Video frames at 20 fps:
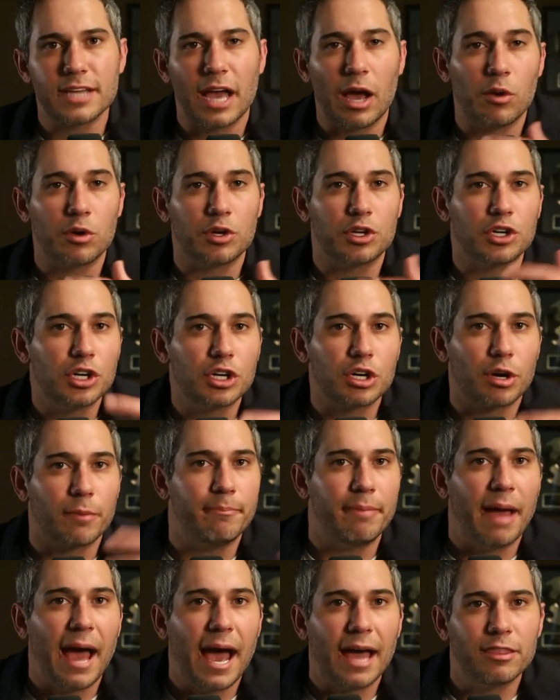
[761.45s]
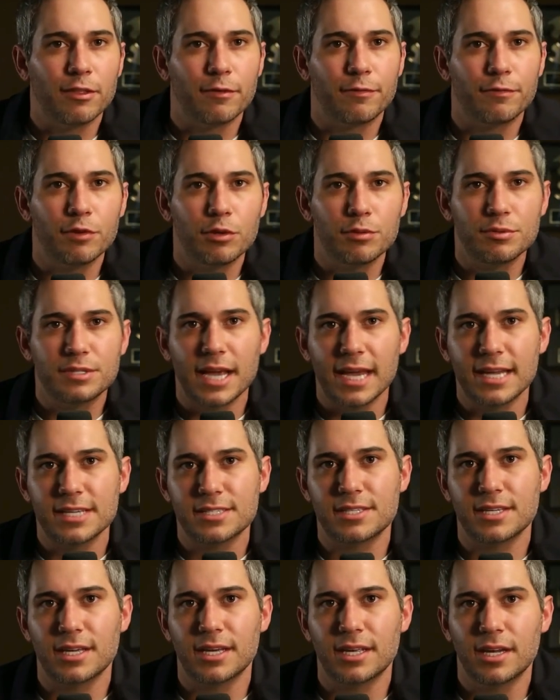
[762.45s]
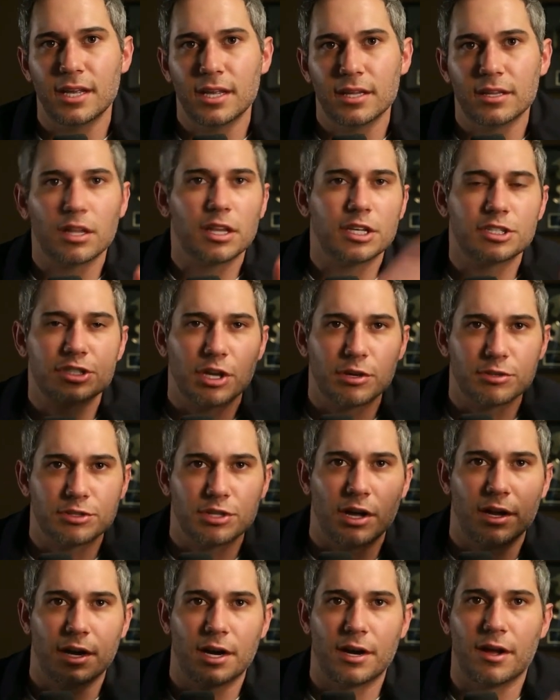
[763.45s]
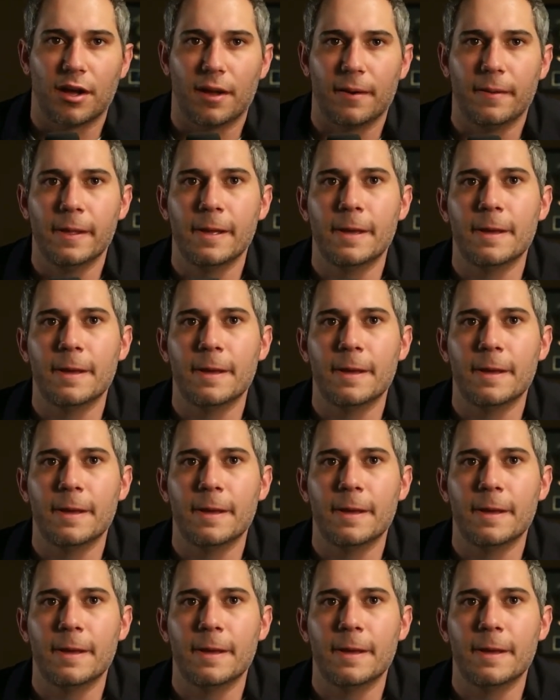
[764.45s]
how good or bad the food tasted. The list goes on and on.